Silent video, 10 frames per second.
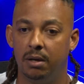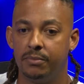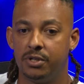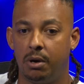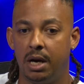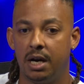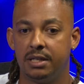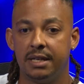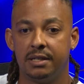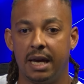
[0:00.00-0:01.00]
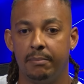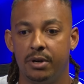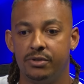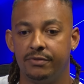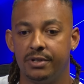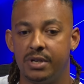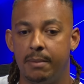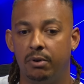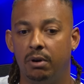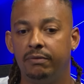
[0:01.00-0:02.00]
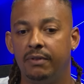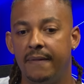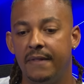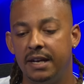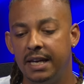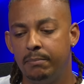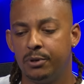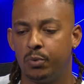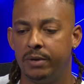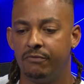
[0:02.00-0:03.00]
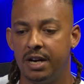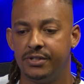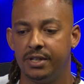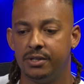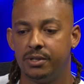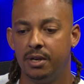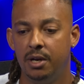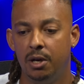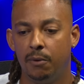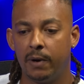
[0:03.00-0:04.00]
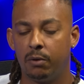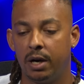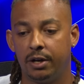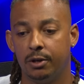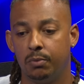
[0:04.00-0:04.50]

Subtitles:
So I tend to get most of December off, and then in between races, we're quite good.